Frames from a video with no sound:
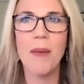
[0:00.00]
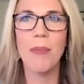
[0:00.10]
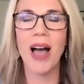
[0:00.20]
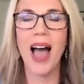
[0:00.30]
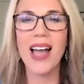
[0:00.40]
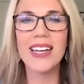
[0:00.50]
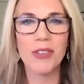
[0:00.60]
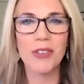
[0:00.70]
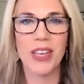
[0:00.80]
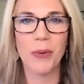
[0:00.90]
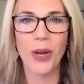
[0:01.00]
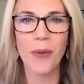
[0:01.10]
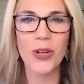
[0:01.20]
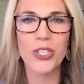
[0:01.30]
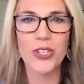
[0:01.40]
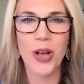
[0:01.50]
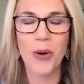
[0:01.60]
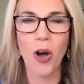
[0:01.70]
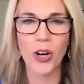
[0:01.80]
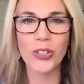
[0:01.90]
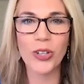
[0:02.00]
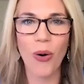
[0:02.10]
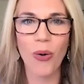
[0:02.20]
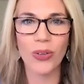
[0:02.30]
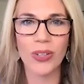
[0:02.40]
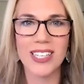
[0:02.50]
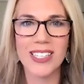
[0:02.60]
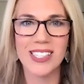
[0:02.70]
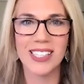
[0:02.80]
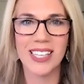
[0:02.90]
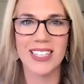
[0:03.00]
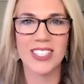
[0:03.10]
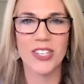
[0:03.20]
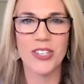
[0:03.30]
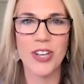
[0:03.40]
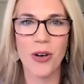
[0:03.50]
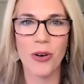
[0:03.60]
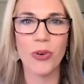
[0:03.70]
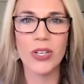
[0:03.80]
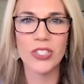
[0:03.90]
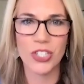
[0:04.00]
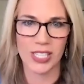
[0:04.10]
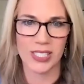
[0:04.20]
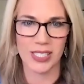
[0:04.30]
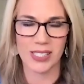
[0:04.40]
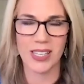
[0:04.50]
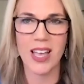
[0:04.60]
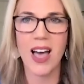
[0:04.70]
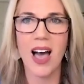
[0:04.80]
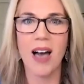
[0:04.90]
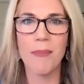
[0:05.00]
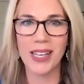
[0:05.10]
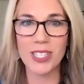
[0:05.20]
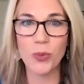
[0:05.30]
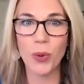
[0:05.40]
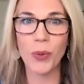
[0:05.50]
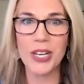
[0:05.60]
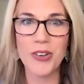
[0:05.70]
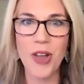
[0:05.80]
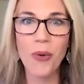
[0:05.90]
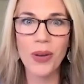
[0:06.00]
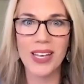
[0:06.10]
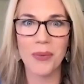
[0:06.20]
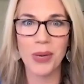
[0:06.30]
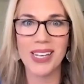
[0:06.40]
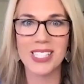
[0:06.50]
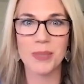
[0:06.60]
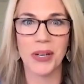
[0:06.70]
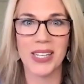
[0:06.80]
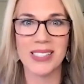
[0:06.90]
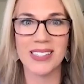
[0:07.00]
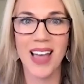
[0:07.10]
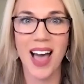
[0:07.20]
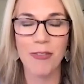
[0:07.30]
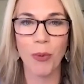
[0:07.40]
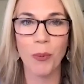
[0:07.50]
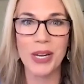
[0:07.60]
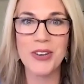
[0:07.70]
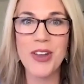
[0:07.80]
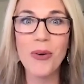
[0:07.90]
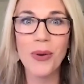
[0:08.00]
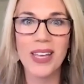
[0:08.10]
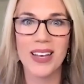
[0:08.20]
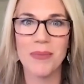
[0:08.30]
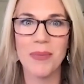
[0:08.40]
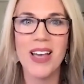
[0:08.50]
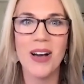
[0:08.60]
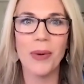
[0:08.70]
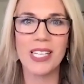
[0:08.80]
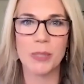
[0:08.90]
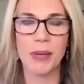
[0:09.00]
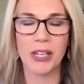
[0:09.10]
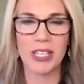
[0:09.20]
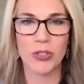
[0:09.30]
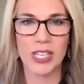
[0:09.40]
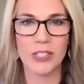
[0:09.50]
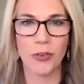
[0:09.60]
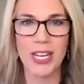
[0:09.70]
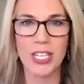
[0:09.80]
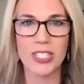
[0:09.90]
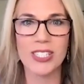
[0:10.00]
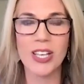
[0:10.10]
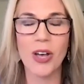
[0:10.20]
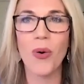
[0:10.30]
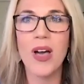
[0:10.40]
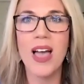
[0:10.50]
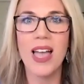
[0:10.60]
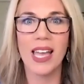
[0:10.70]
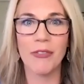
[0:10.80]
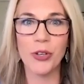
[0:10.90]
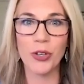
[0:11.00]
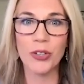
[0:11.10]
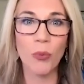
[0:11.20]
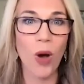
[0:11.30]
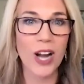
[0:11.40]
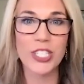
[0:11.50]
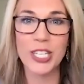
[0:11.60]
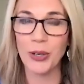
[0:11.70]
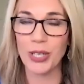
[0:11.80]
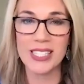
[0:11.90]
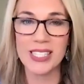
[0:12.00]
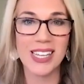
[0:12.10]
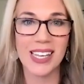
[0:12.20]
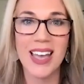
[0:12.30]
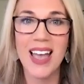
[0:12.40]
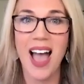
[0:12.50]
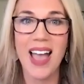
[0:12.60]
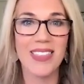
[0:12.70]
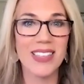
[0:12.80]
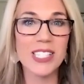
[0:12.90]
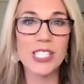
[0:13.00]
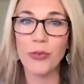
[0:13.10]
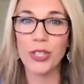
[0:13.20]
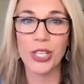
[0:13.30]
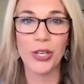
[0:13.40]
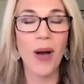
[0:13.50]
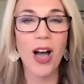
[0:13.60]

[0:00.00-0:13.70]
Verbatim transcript: Behind everything, what I want you to know, our goal is to get to know Jesus. Because when we know him, we experience life. When we know him, we experience transformation. So if you're watching or listening, hey, this is for you.